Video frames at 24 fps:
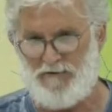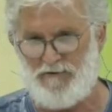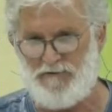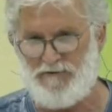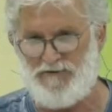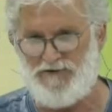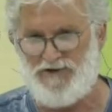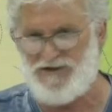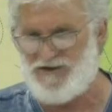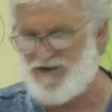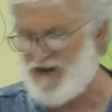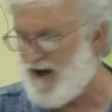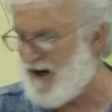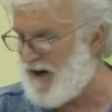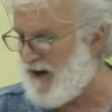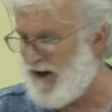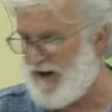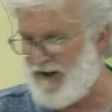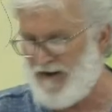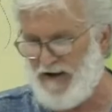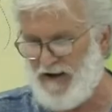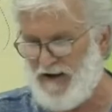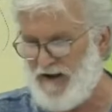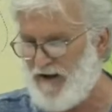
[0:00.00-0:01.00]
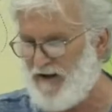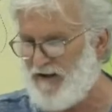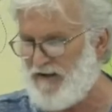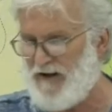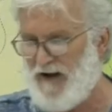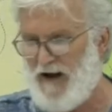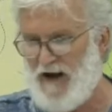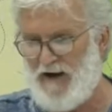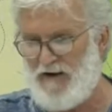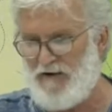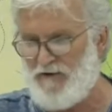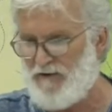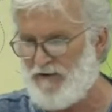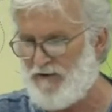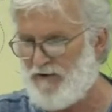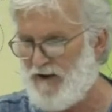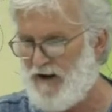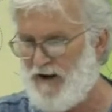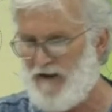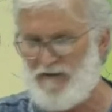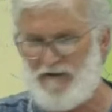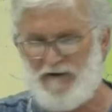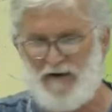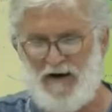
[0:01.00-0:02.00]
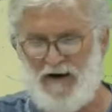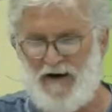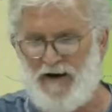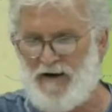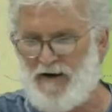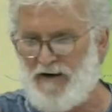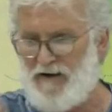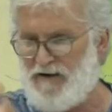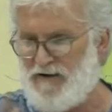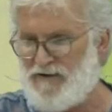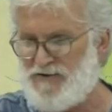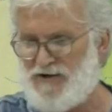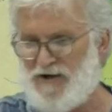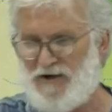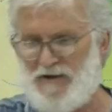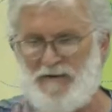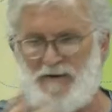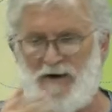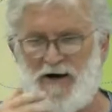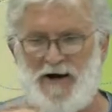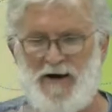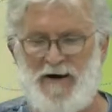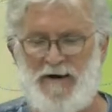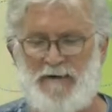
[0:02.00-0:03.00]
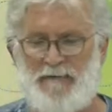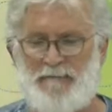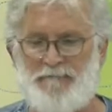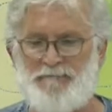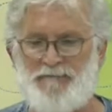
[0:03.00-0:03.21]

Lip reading: just like I did in Daniel, Isaiah, and Jeremiah.